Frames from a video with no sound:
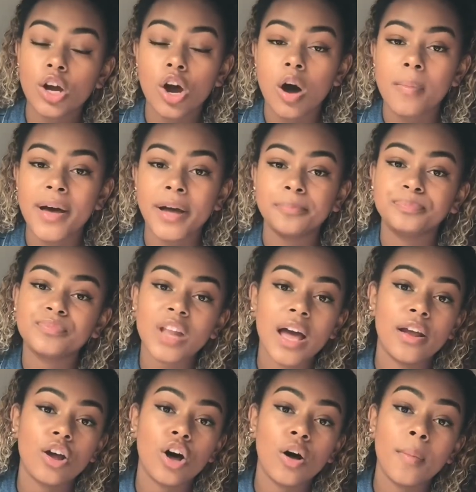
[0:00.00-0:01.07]
comment
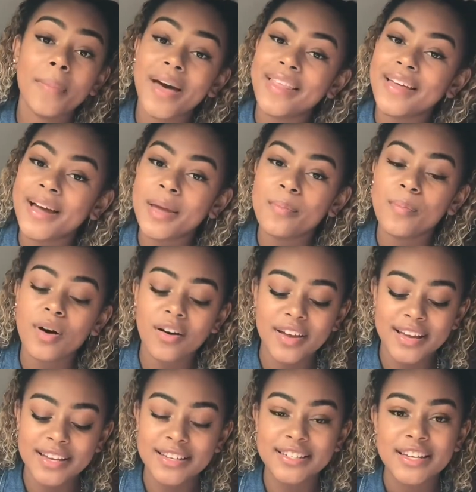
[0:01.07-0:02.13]
and I'll bear that in
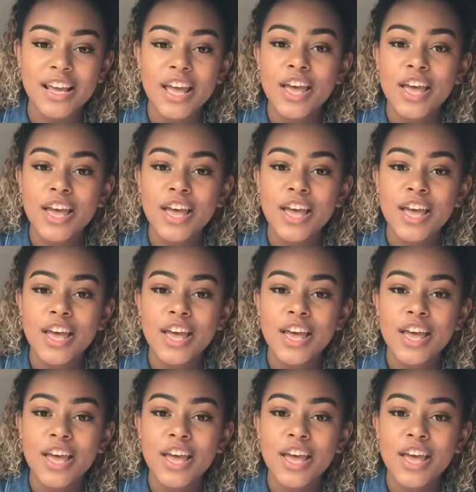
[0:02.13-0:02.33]
mind.